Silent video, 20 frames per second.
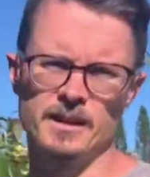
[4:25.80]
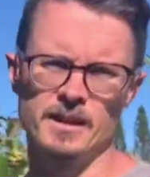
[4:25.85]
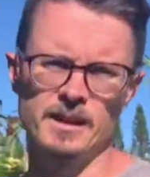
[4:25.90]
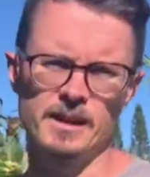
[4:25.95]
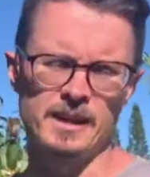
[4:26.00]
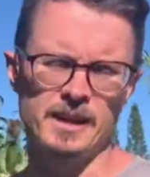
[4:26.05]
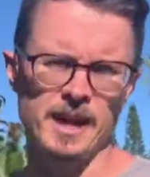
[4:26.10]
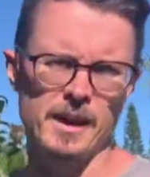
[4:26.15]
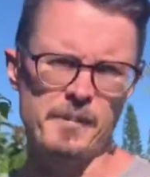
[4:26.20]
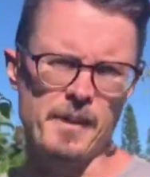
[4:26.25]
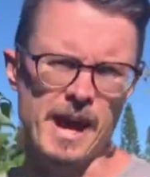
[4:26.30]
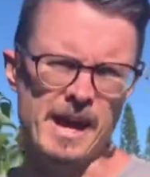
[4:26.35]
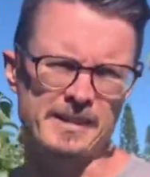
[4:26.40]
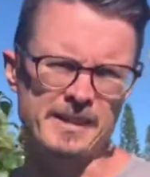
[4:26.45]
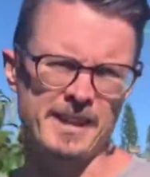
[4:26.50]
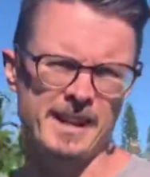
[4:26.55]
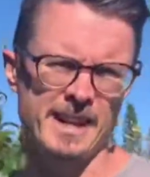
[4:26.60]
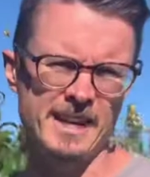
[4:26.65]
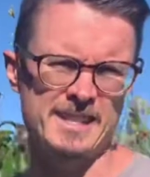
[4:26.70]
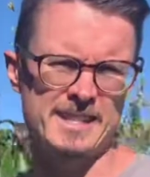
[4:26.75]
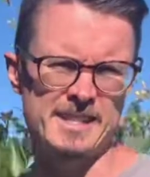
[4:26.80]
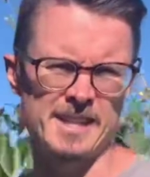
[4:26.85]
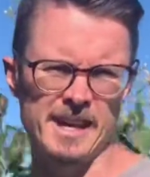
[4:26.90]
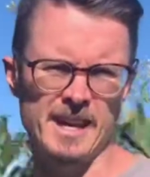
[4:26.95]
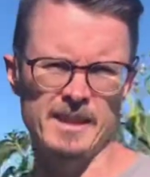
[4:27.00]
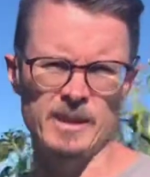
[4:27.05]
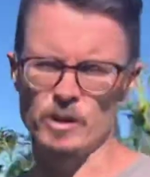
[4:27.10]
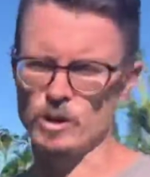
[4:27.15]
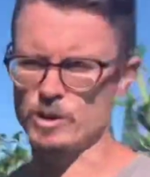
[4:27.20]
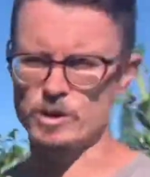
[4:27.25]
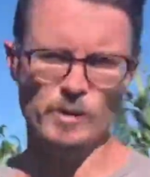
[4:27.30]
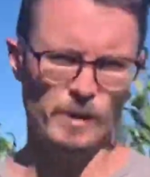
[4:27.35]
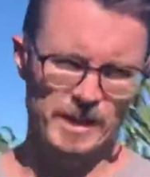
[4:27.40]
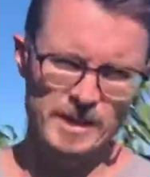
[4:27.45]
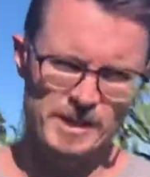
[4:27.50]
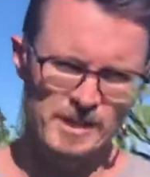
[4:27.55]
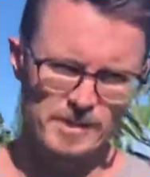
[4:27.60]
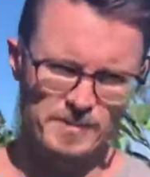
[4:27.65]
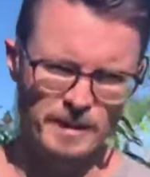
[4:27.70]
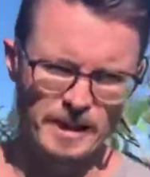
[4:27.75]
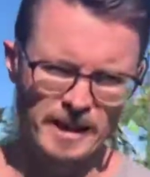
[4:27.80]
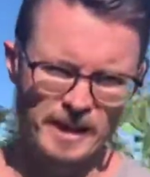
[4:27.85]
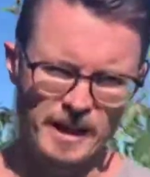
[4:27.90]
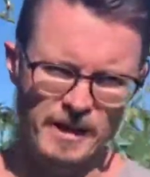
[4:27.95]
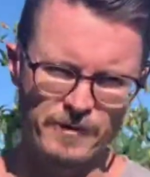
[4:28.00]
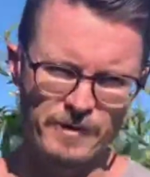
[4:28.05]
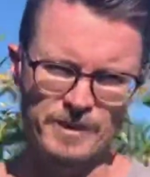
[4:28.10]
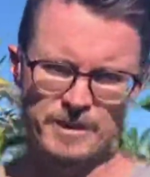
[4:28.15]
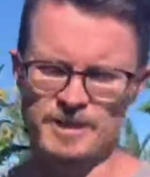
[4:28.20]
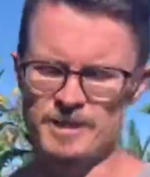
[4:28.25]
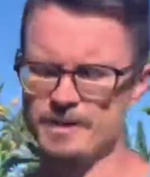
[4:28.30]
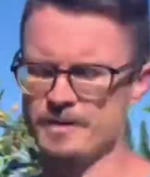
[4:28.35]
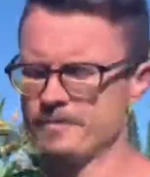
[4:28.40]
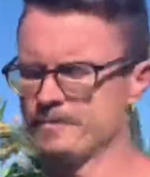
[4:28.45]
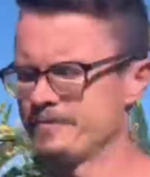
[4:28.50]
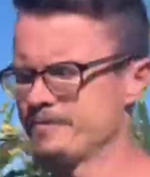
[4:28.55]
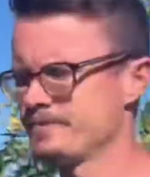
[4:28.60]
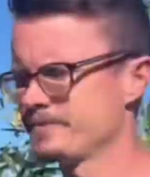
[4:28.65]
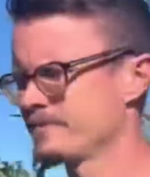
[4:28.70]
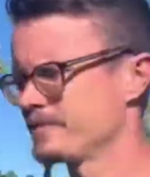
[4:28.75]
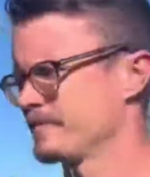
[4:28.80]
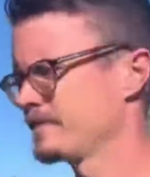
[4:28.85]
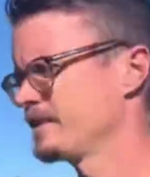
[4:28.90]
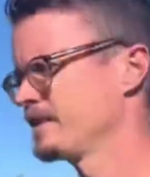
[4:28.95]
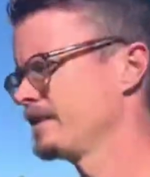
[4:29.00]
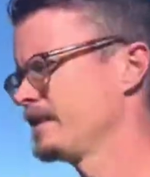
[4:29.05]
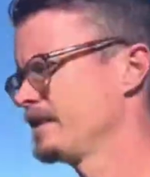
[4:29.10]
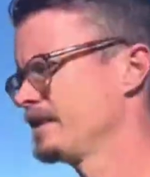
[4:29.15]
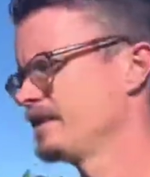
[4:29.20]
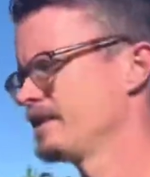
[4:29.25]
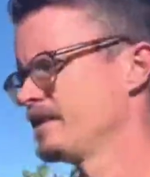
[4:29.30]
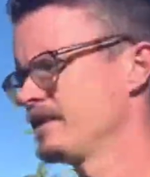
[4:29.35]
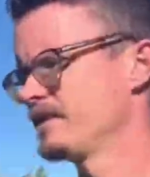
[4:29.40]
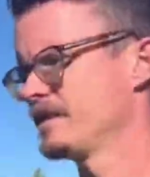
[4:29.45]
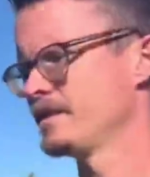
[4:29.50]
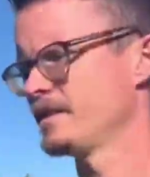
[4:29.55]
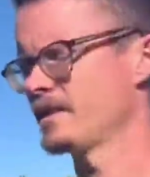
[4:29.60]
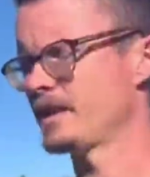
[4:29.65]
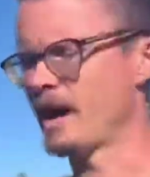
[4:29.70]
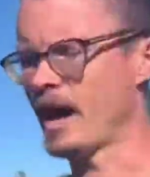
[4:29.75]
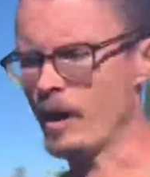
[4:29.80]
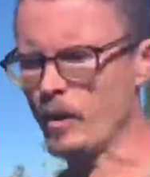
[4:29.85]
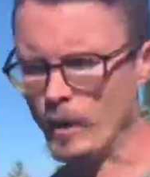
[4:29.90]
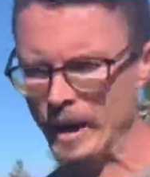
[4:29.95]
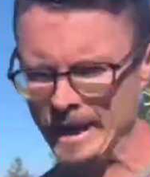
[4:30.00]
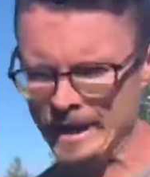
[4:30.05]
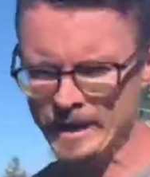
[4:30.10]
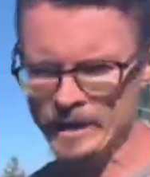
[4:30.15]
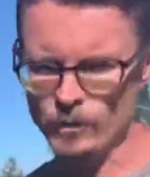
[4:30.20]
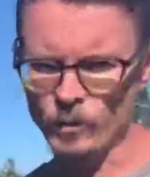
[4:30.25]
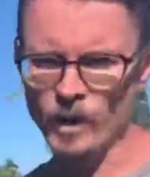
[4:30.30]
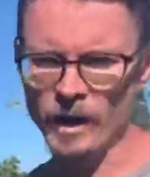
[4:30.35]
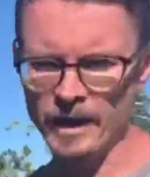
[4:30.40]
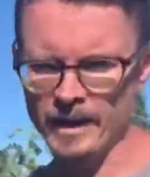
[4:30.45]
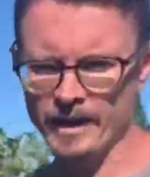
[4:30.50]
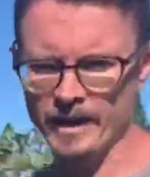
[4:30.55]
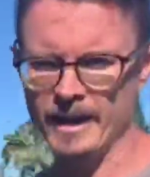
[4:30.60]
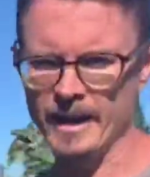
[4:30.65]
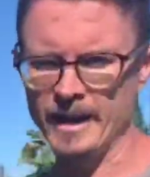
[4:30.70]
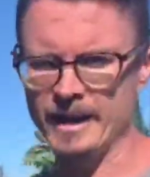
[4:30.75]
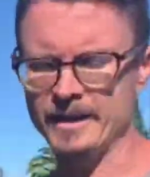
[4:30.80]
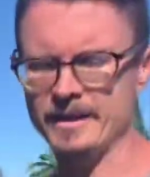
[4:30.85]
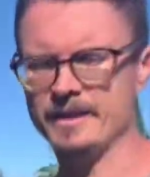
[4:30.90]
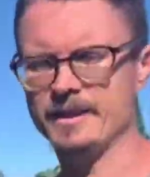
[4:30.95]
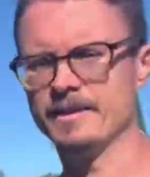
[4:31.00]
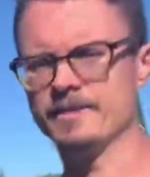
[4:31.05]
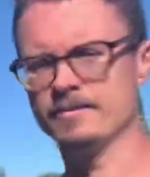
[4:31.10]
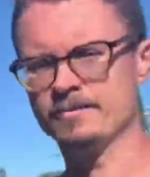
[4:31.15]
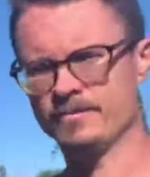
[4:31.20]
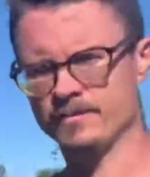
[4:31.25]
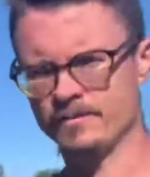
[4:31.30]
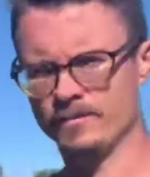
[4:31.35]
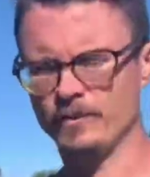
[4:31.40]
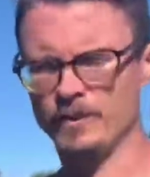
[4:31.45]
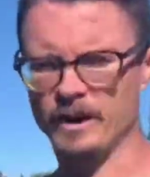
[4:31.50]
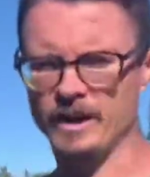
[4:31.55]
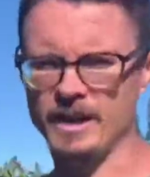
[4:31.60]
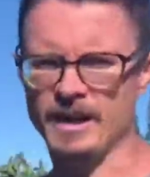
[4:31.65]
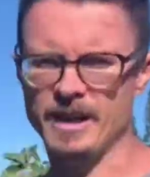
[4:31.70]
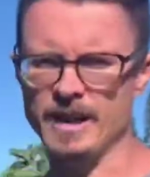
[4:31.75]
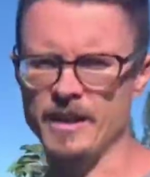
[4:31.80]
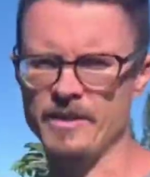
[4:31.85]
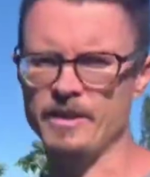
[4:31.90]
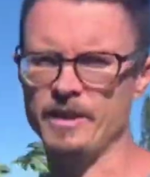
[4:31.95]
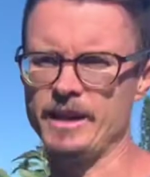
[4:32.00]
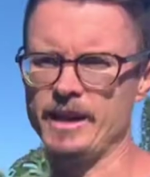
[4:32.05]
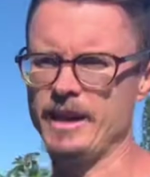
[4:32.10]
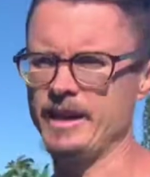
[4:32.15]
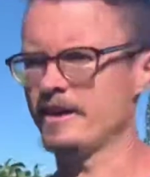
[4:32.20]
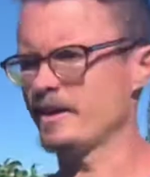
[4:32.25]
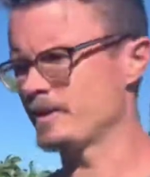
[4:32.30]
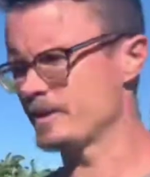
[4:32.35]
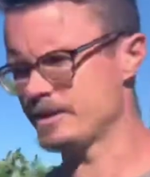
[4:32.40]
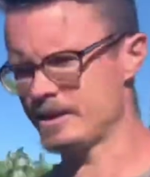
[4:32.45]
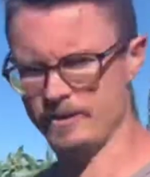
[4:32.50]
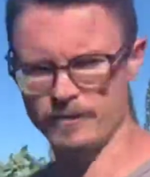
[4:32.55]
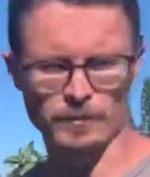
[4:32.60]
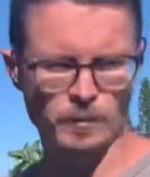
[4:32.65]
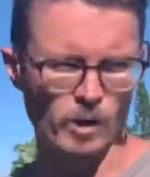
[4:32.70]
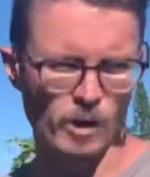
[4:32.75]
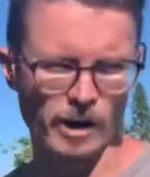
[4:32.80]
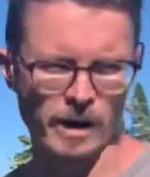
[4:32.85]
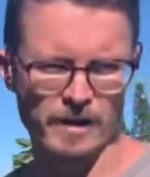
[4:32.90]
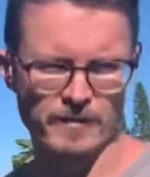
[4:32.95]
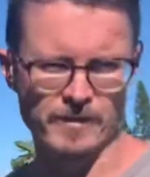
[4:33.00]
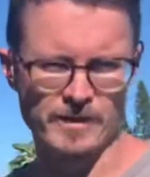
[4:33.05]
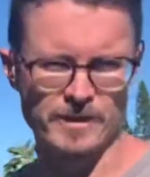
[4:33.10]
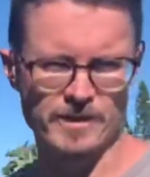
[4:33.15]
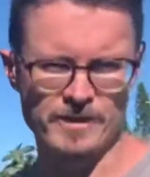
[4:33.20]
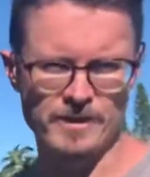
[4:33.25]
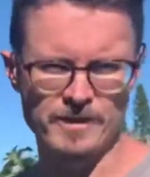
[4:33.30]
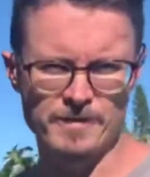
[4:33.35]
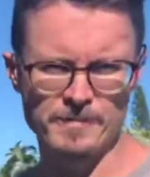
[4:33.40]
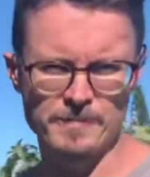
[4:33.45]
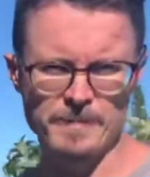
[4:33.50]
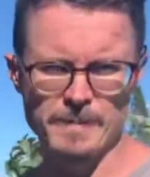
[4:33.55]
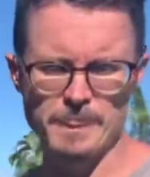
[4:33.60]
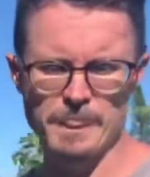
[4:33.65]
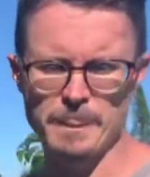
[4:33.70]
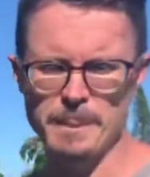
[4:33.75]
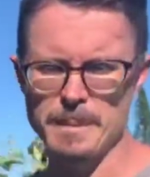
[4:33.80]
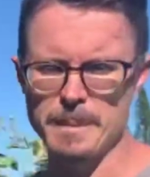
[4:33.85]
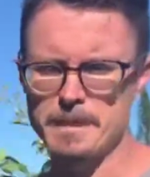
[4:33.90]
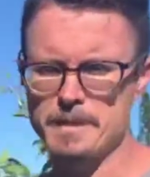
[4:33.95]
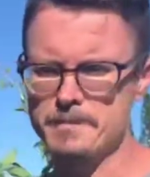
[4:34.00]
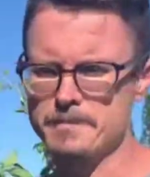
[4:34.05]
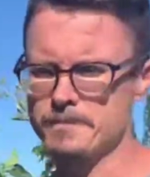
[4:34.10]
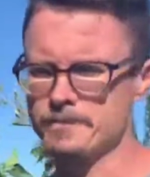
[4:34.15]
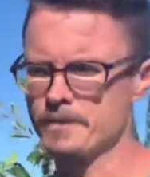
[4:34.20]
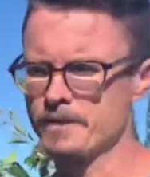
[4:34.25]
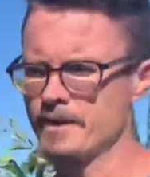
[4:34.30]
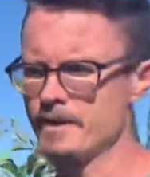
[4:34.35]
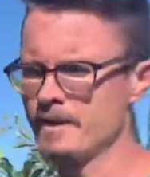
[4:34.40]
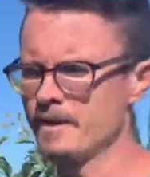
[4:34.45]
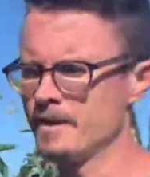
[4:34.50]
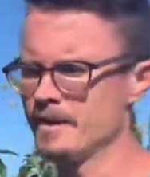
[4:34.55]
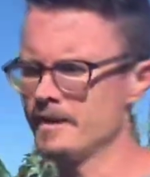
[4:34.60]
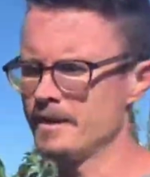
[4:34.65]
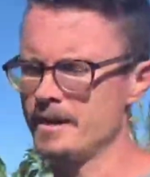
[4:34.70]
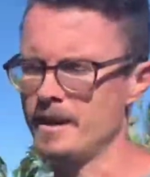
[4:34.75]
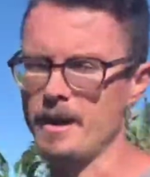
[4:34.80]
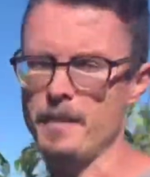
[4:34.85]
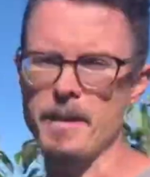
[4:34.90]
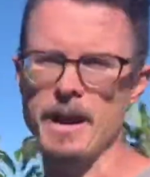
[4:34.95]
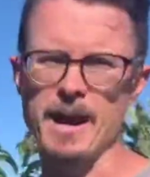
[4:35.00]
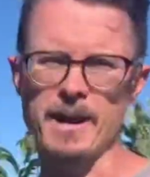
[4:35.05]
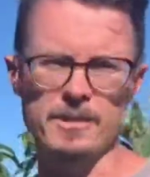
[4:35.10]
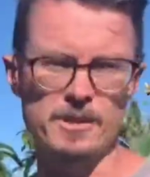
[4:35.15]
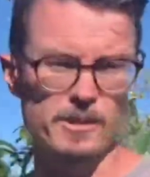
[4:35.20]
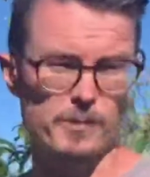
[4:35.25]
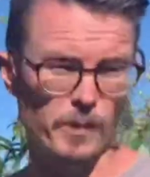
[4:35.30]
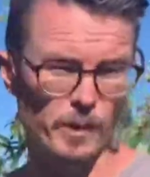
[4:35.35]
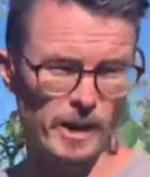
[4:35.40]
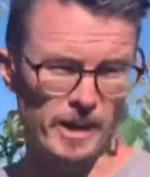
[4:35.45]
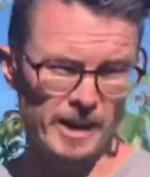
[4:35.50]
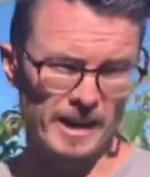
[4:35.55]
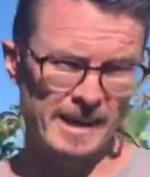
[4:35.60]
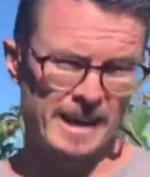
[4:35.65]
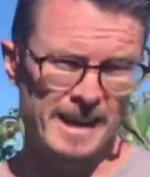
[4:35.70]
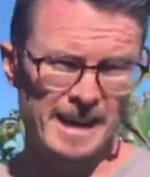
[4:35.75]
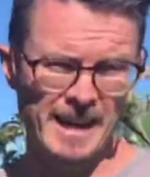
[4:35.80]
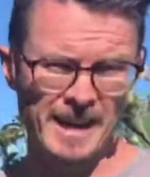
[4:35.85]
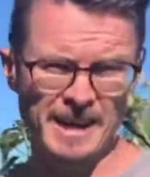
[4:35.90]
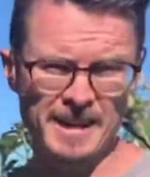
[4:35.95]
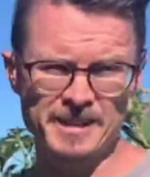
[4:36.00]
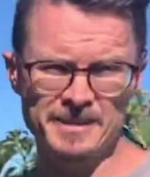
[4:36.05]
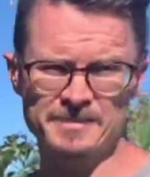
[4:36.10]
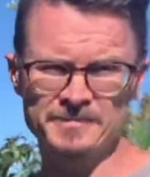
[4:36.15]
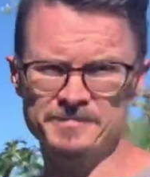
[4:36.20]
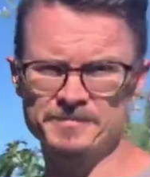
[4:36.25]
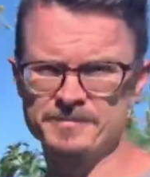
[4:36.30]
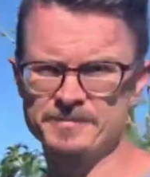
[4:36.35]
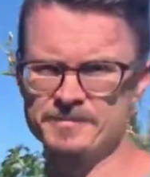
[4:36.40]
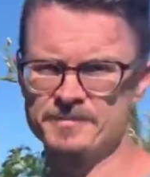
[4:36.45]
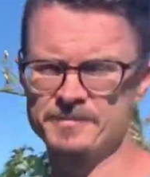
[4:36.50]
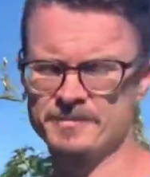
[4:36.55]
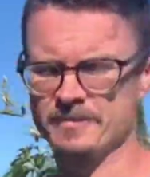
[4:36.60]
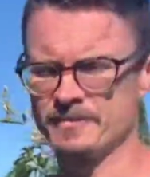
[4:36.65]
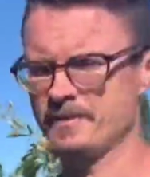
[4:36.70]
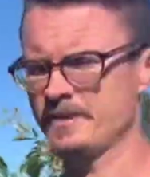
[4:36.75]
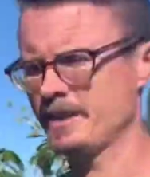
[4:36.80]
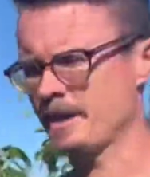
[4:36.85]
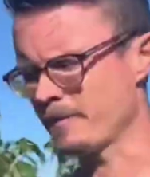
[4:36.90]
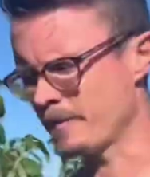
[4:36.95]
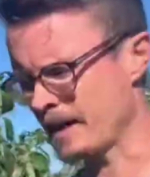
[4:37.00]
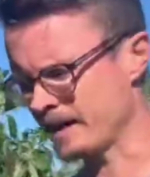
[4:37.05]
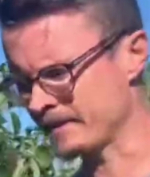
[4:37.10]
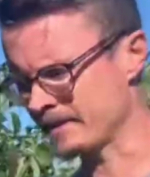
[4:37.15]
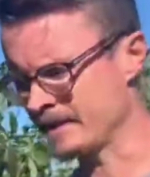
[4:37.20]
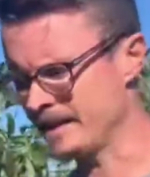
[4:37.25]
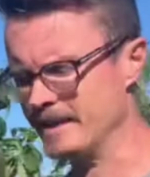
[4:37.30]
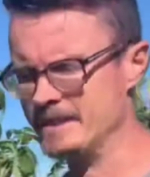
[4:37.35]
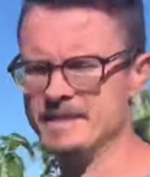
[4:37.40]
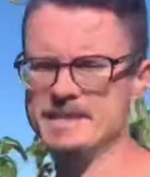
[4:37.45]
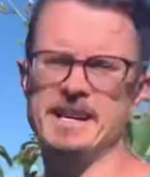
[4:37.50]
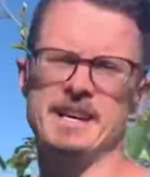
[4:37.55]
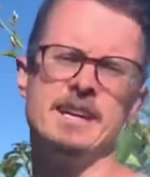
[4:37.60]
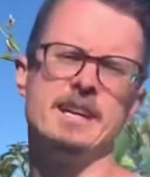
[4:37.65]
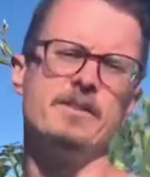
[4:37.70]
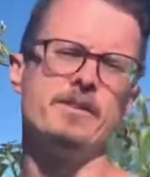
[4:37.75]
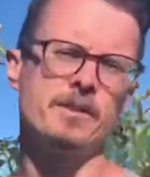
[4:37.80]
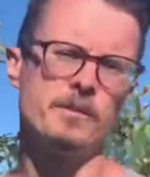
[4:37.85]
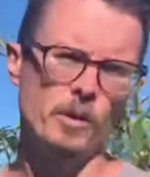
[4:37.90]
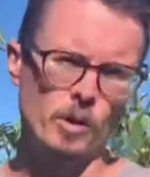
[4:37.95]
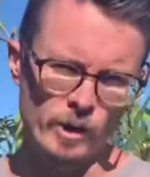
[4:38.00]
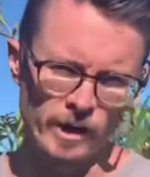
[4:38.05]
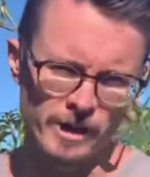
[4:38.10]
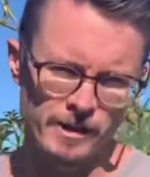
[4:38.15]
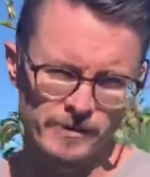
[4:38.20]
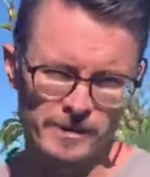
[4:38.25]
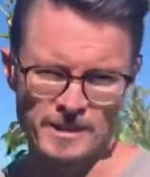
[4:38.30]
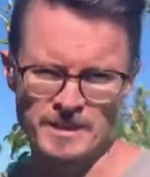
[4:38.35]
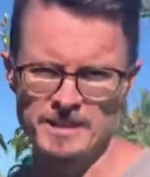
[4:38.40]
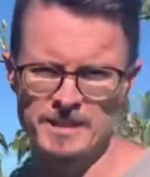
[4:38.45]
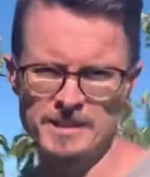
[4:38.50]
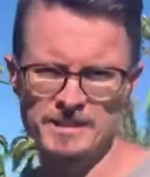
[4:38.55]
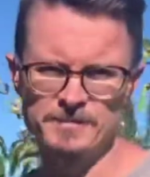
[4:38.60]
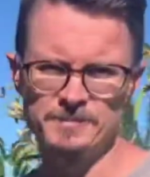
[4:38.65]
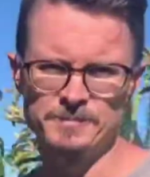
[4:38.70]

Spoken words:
Came back the next day, there were twice as many aphids. I waited one day, and then waited another day, there was even more aphids. Came out, sprayed it again. Came back the next day, even more aphids.